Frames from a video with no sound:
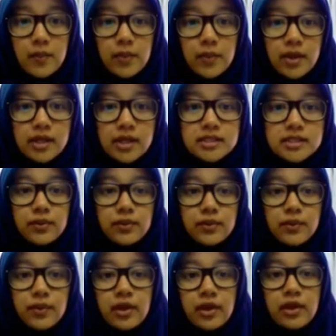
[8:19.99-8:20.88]
plus
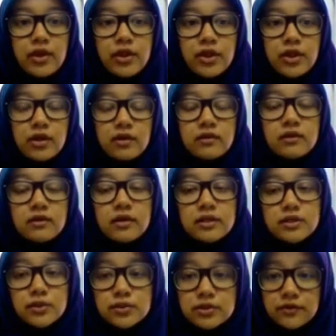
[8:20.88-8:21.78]
with the
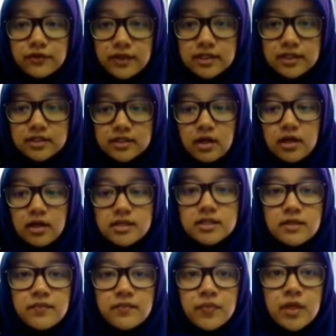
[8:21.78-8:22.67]
total fixed cost.
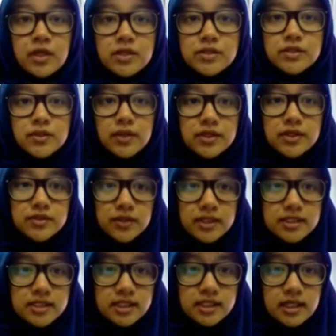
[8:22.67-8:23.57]
So as you
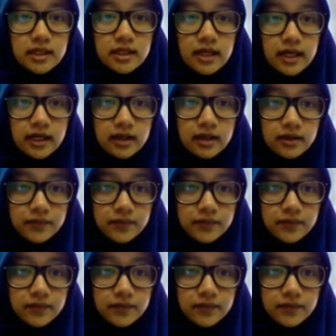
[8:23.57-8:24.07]
can see that